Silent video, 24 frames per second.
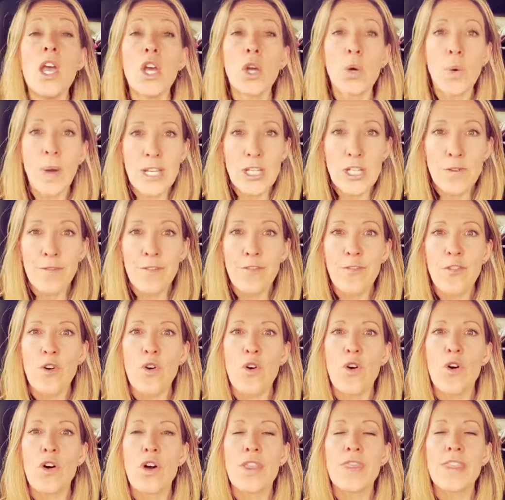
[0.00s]
Question
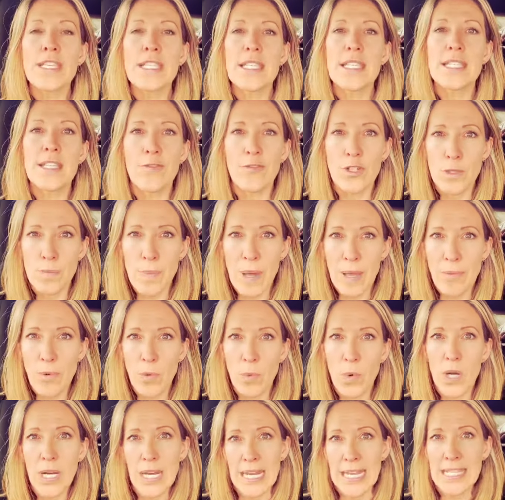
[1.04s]
4, this is different to
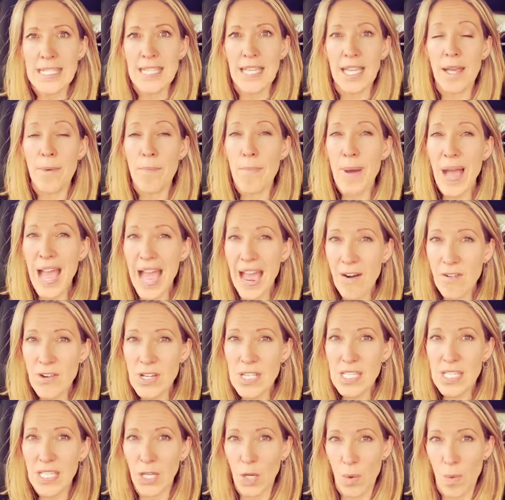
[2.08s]
paper 1. It's a
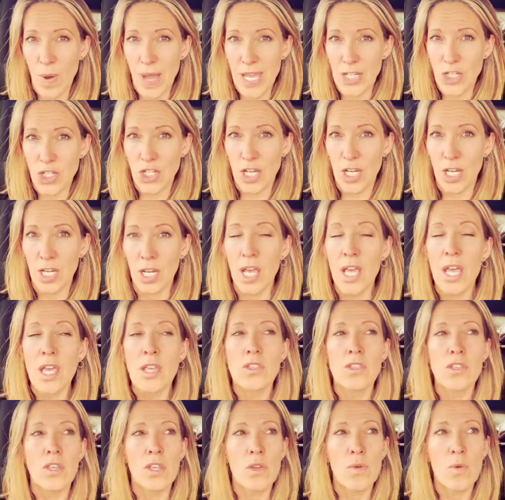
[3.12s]
comparison question.
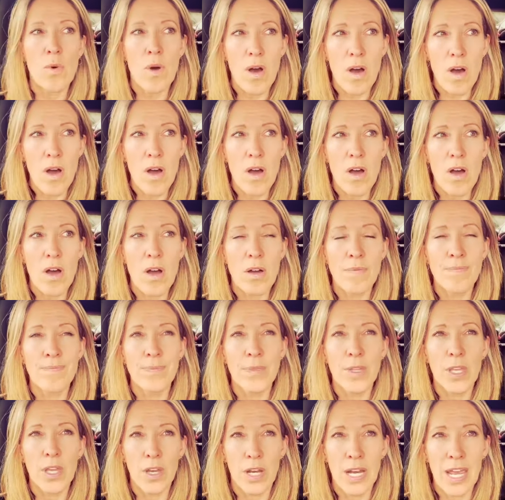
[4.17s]
So you are
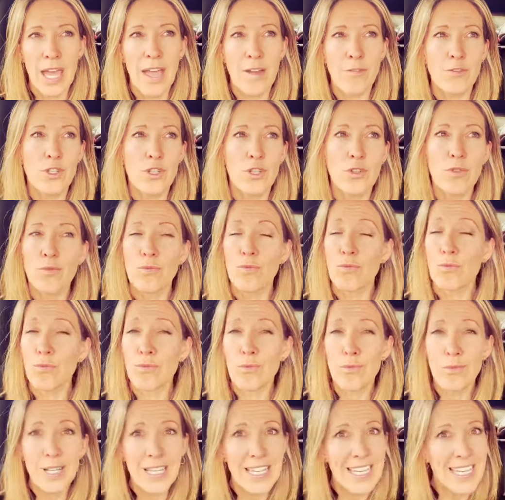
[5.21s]
going to have to
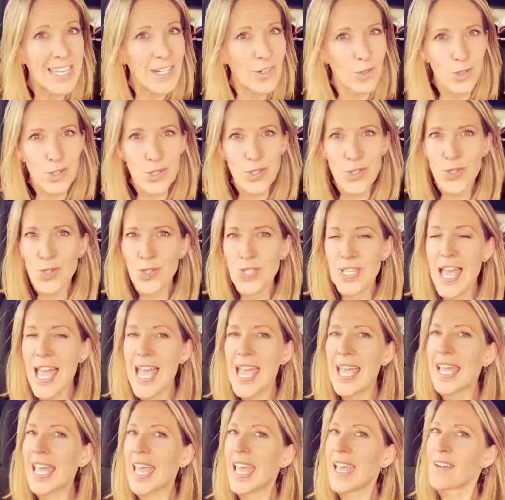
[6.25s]
read all of source
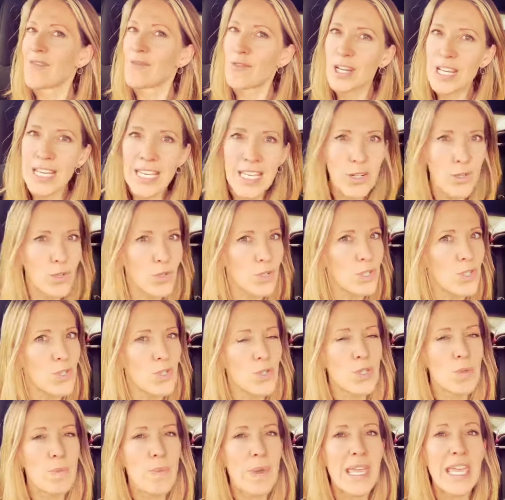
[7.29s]
A again, read all of
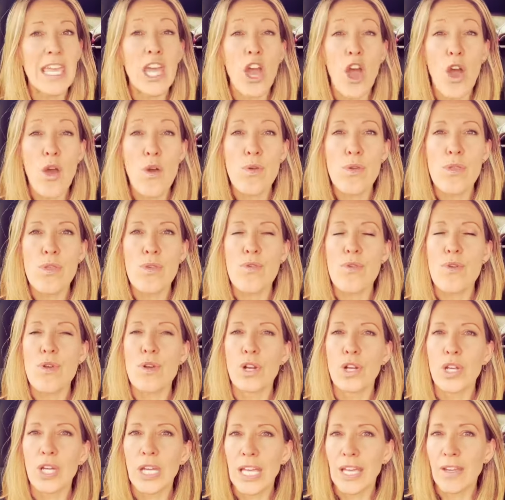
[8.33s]
source B, go through
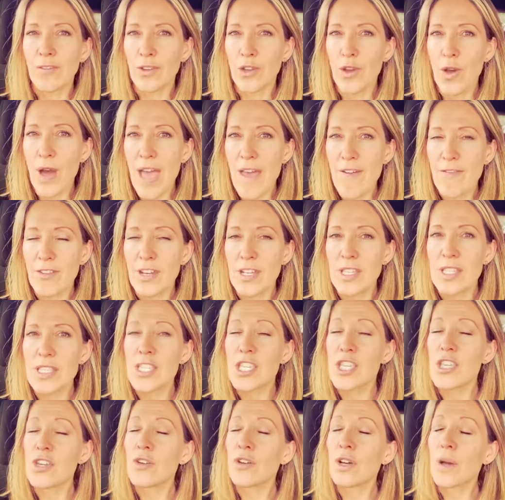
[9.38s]
looking for your evidence.
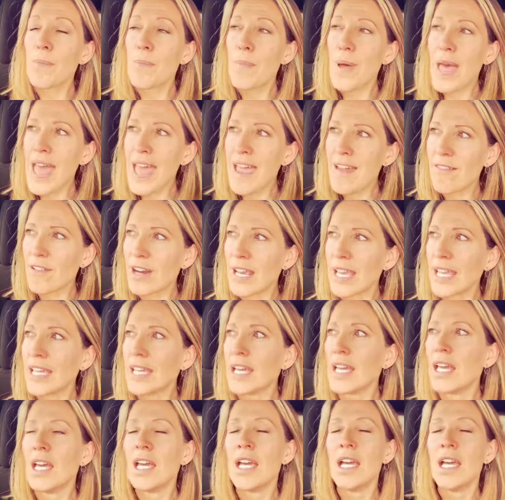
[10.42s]
So you're comparing